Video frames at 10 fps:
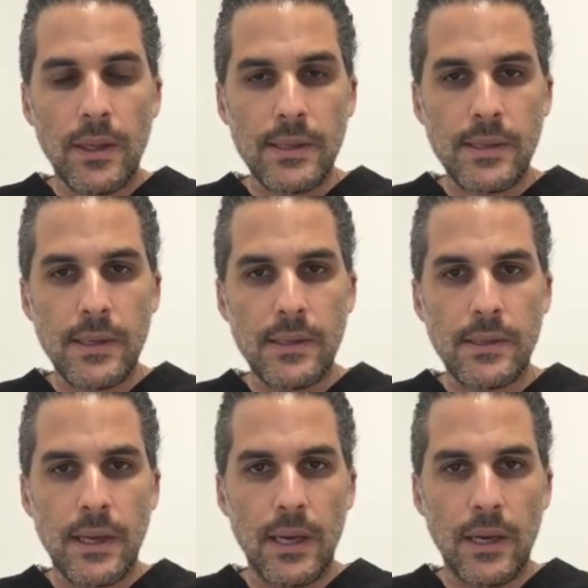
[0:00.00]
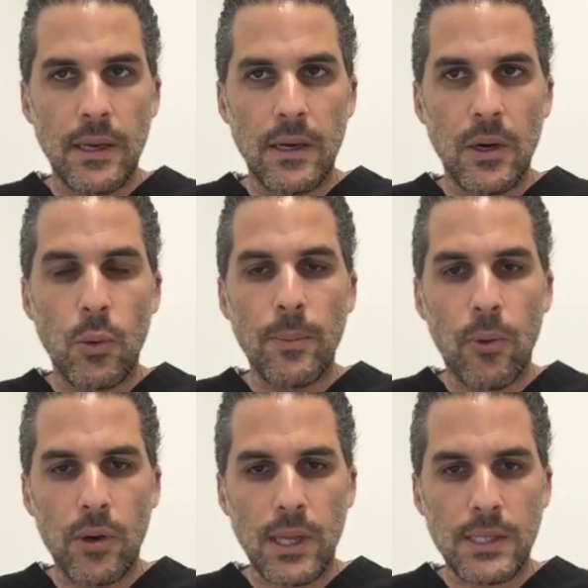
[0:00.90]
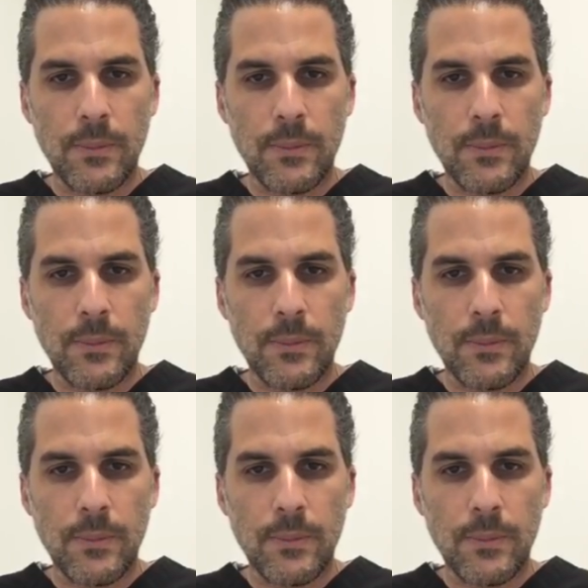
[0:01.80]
This is a report that's